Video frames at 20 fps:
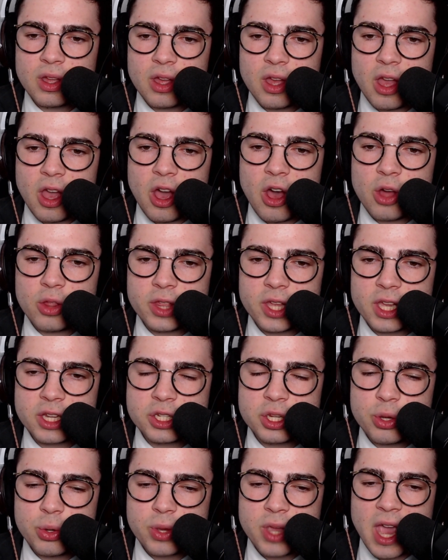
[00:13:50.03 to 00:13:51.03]
Only a
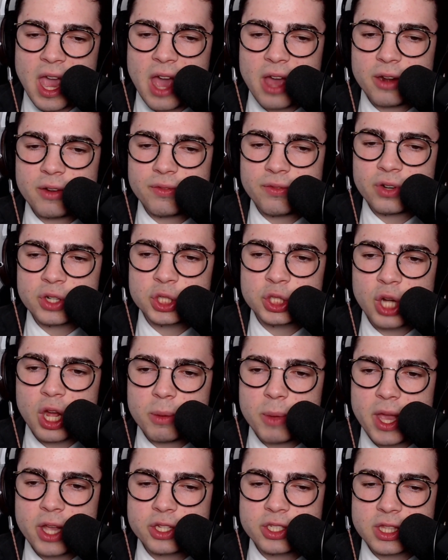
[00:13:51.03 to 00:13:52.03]
2 count for Shawn
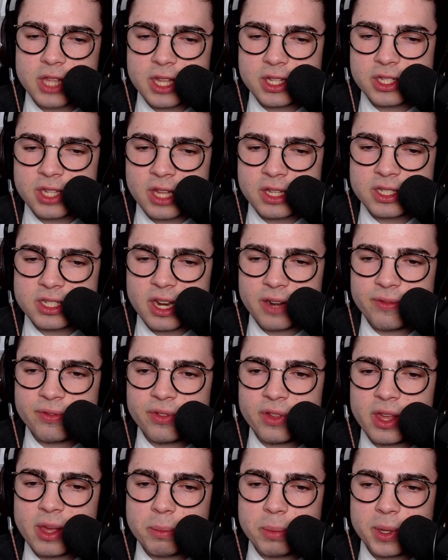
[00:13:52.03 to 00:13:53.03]
Michaels on that sunset
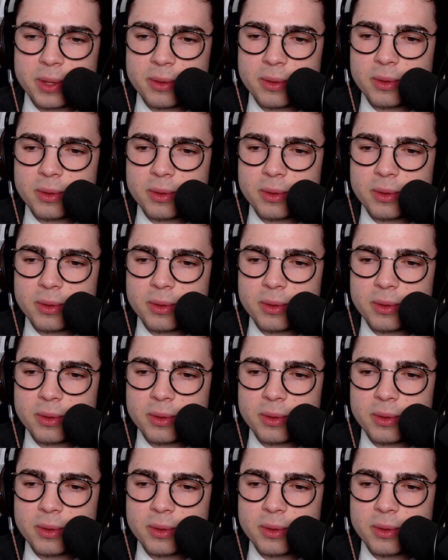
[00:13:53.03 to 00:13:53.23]
flip.